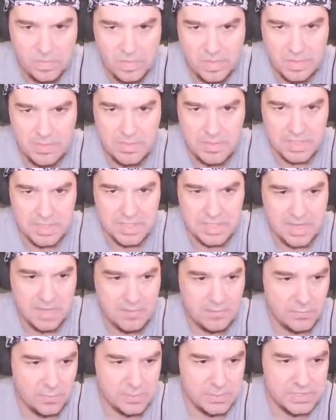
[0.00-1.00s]
I mean, the
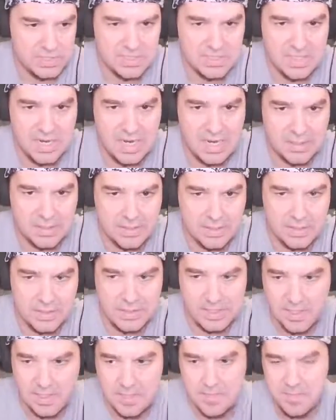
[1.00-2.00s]
downforce is not good.
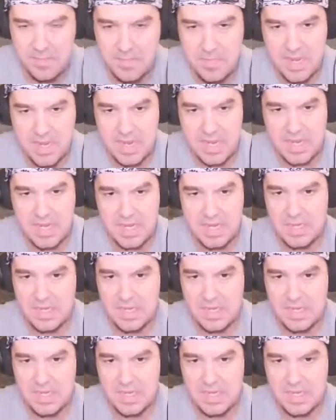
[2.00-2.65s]
It may